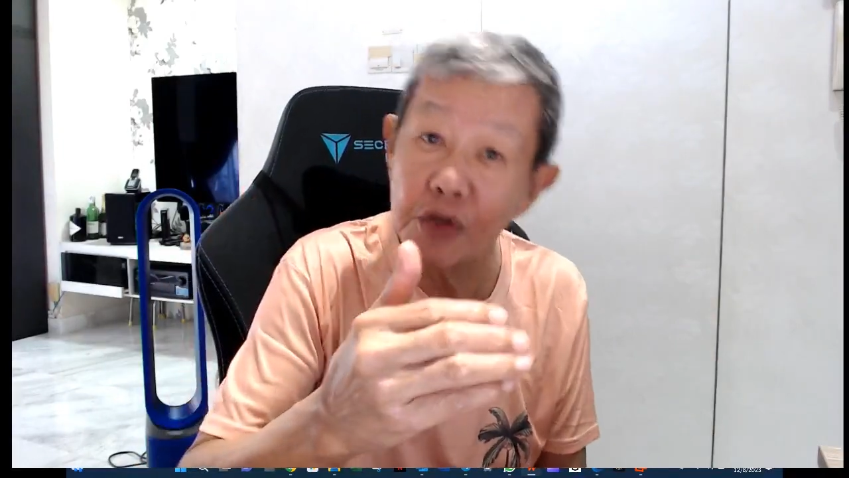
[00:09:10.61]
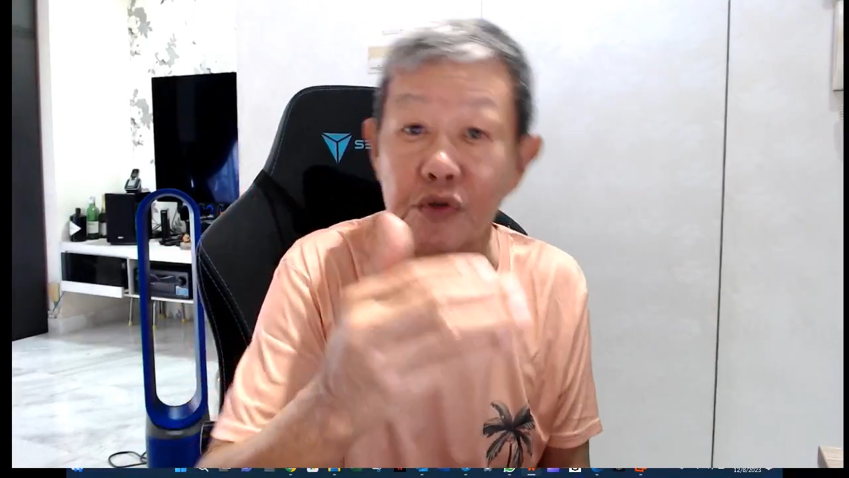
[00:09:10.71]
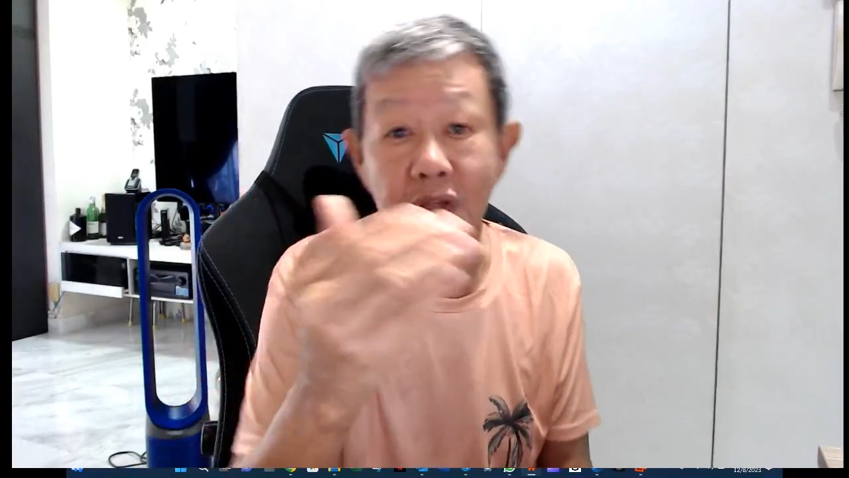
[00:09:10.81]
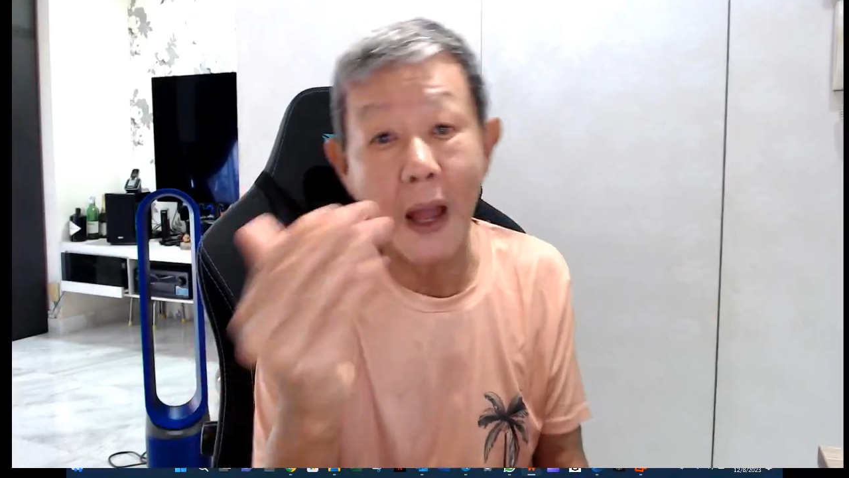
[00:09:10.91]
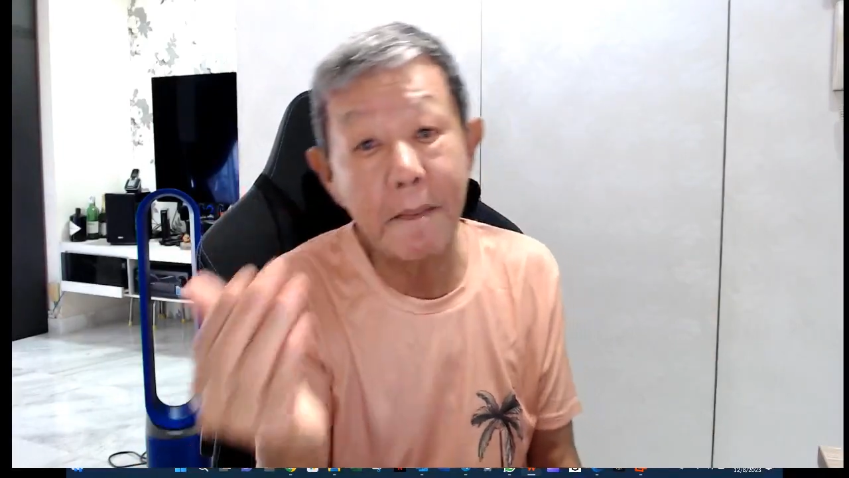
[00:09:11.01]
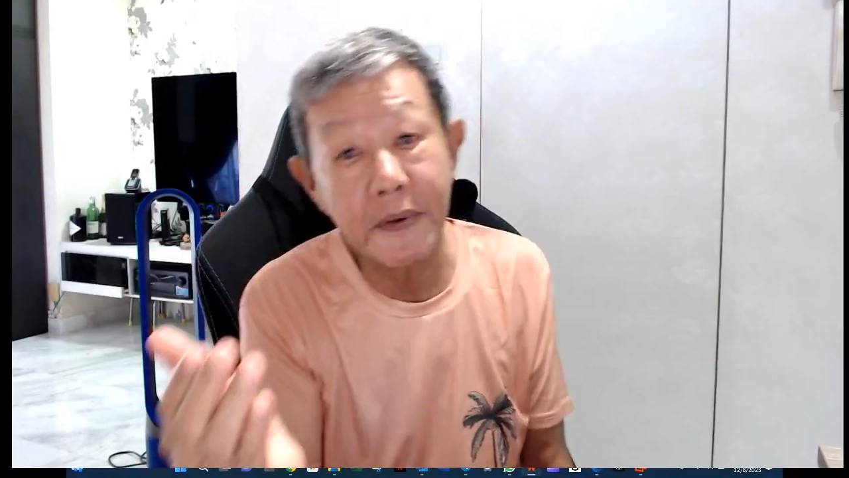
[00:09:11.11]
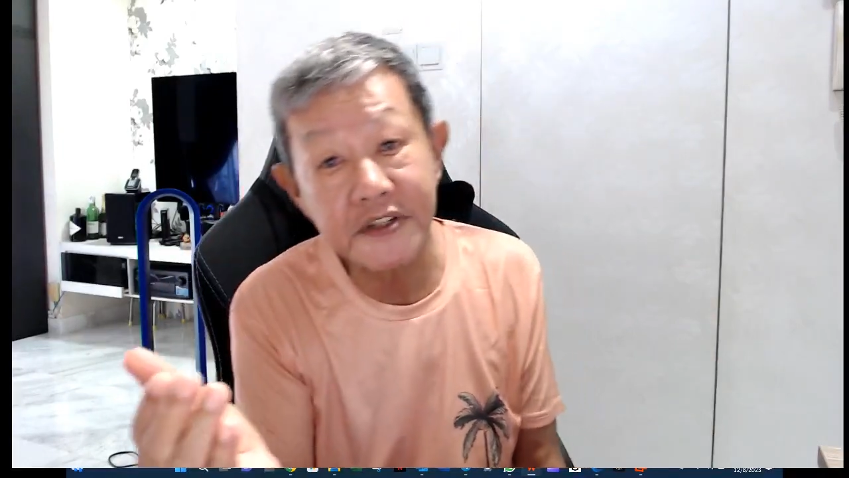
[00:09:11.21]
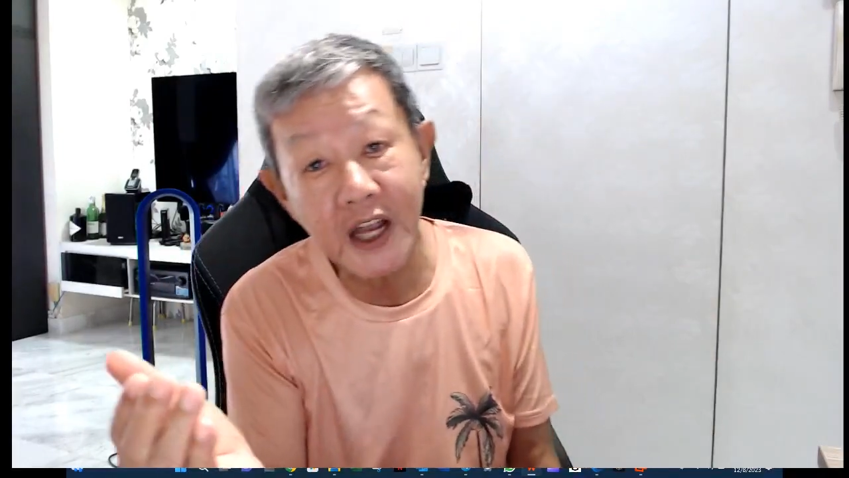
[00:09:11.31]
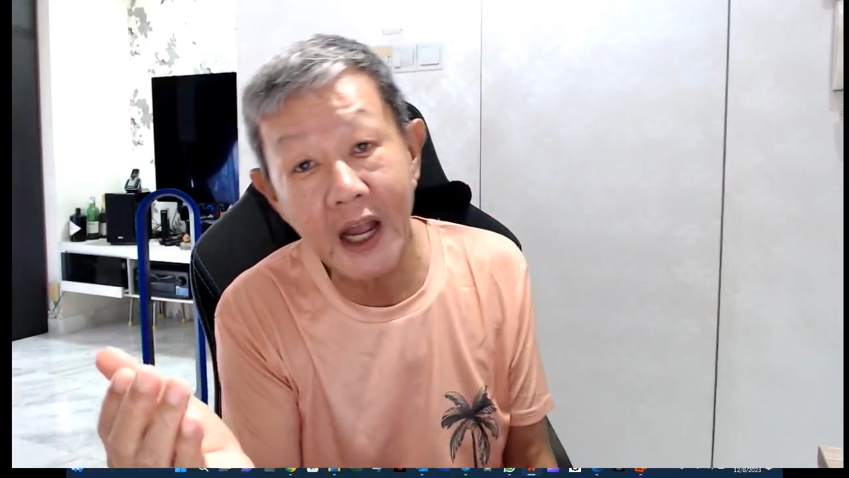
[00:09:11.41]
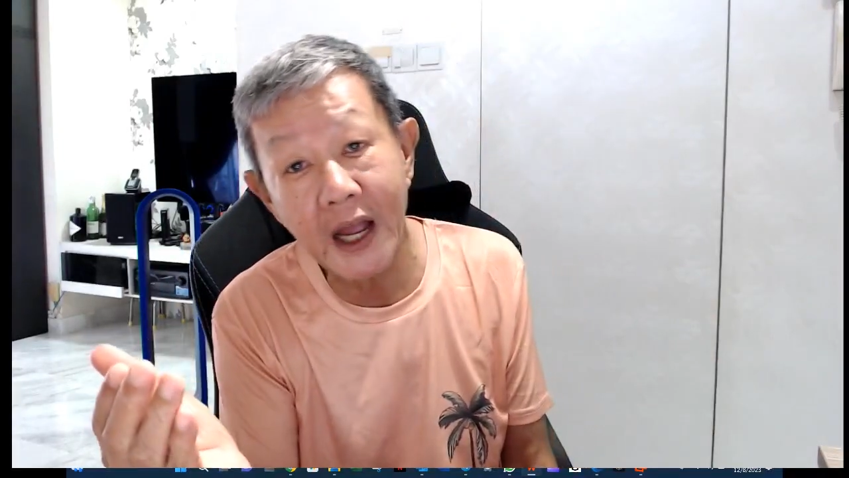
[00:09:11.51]

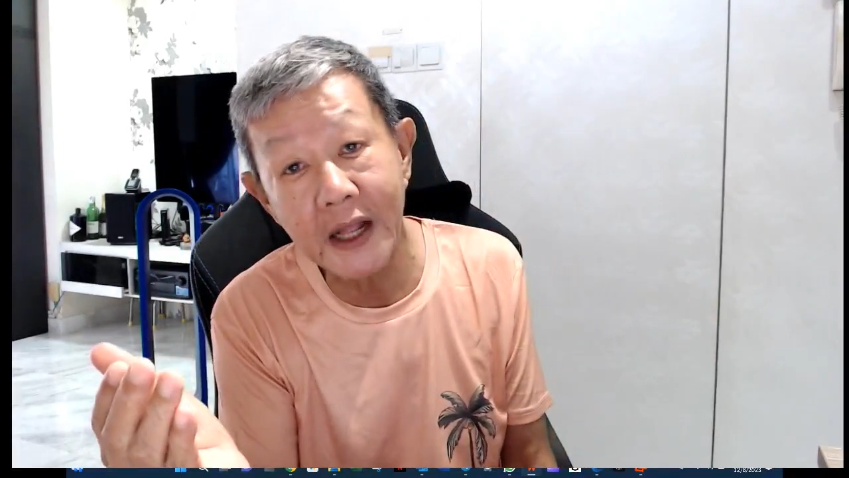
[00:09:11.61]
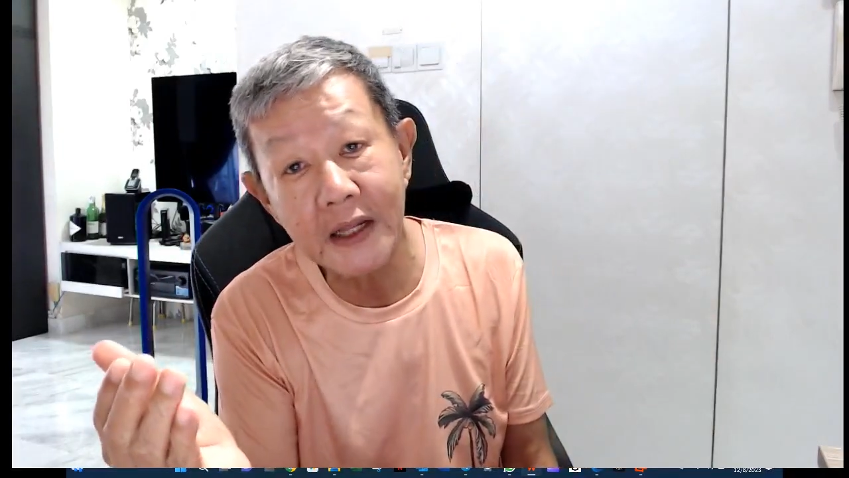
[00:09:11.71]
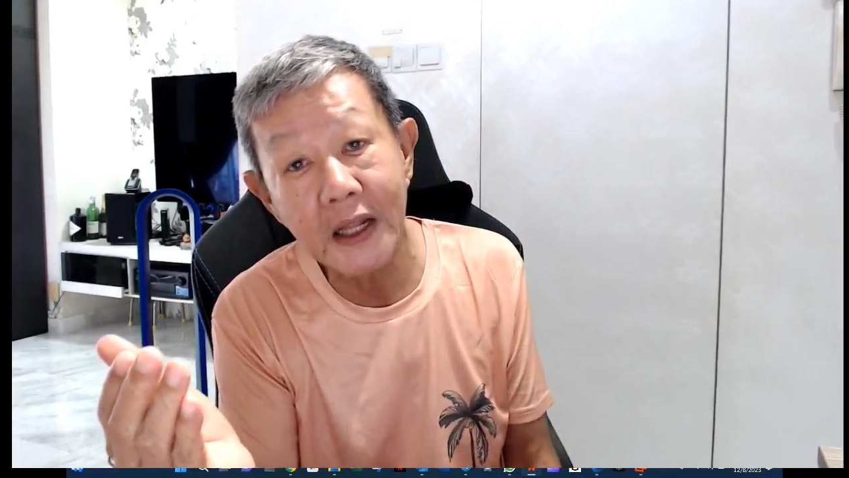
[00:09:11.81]
10%,